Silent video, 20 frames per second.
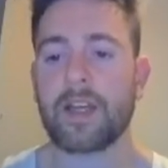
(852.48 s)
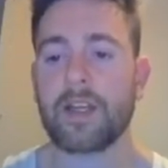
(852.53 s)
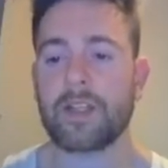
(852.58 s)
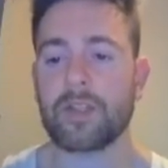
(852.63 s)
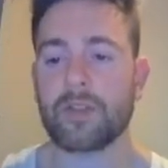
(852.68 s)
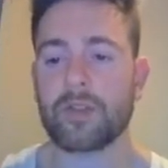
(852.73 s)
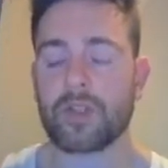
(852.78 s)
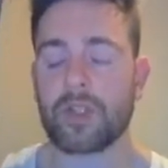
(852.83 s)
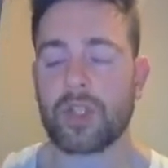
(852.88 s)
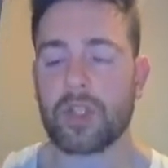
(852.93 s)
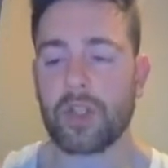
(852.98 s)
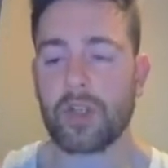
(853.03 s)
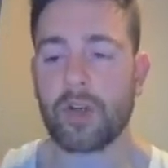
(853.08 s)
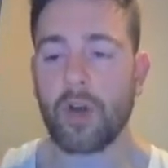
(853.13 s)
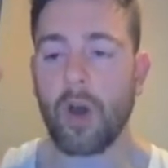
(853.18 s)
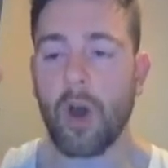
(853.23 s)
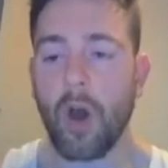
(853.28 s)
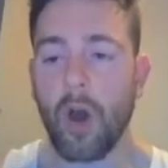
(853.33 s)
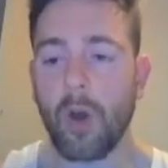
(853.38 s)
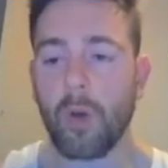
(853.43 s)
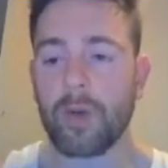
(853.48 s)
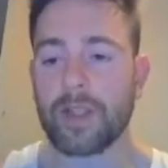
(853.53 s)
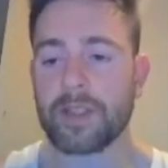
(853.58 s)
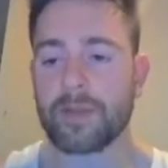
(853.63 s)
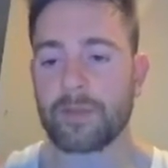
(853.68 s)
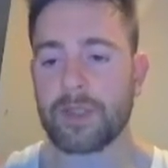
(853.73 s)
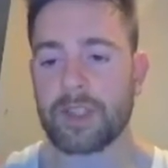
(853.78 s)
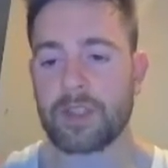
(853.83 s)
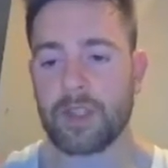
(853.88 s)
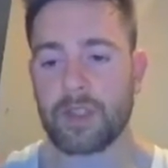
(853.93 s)
You should always
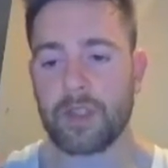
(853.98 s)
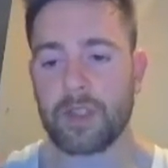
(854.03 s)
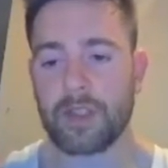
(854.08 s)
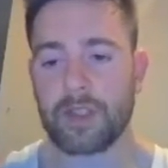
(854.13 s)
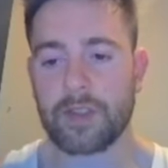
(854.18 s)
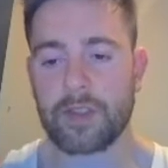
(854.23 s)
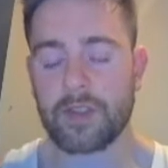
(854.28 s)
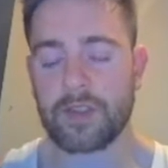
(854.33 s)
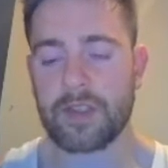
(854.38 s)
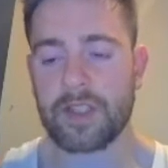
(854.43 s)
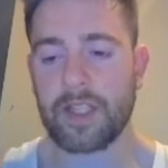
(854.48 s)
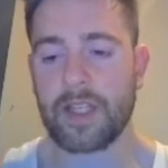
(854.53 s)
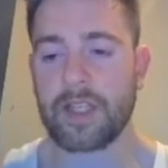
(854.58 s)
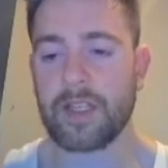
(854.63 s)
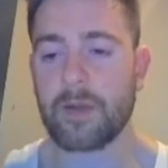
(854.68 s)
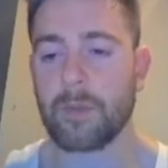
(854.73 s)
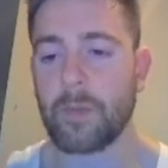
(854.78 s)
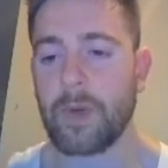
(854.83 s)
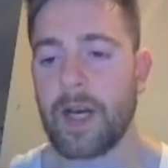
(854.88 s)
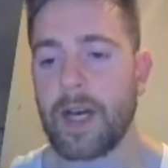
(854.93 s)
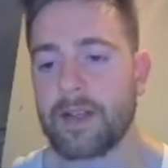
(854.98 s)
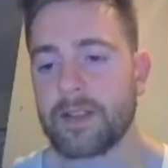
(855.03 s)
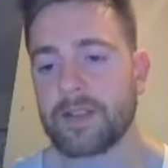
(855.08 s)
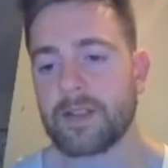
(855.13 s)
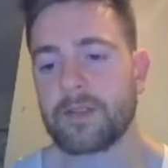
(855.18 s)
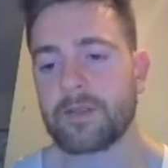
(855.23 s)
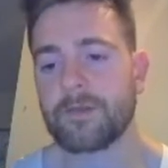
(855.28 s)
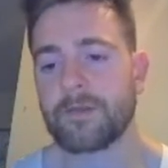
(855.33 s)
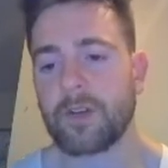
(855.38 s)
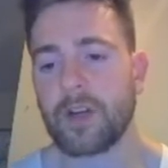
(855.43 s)
make sure that you're taking a
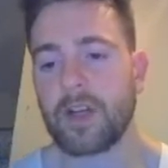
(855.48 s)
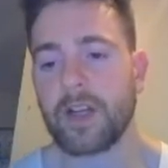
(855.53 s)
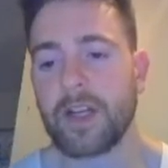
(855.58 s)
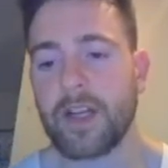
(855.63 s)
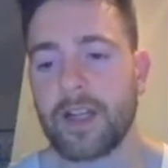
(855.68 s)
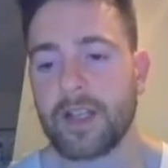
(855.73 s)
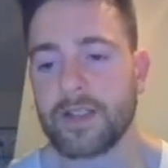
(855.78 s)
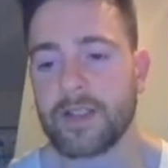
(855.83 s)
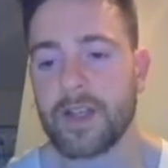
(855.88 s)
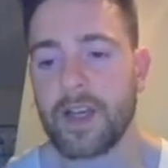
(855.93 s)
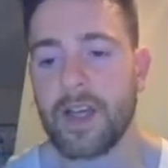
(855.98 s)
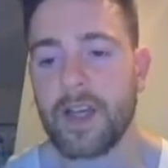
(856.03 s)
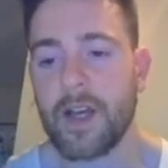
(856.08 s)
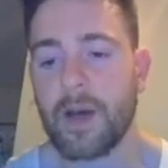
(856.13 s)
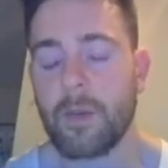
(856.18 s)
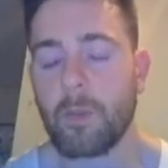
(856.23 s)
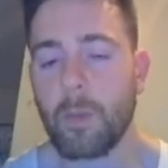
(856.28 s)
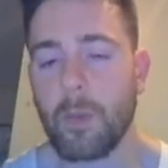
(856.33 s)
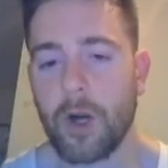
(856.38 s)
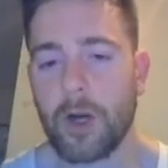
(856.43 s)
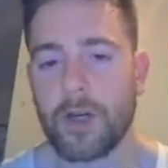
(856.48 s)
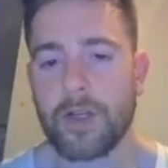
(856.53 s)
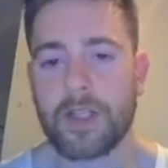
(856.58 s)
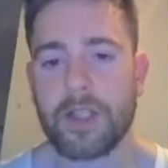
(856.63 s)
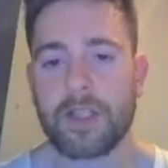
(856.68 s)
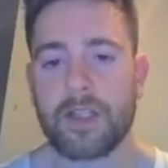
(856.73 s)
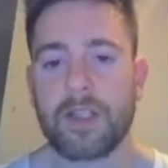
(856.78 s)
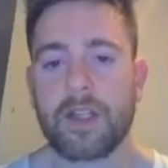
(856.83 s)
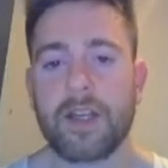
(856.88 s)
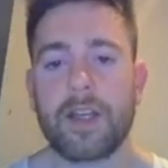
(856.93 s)
positive front end
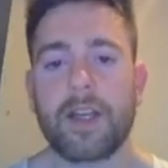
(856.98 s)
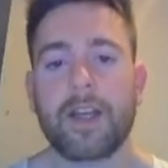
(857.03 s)
margin.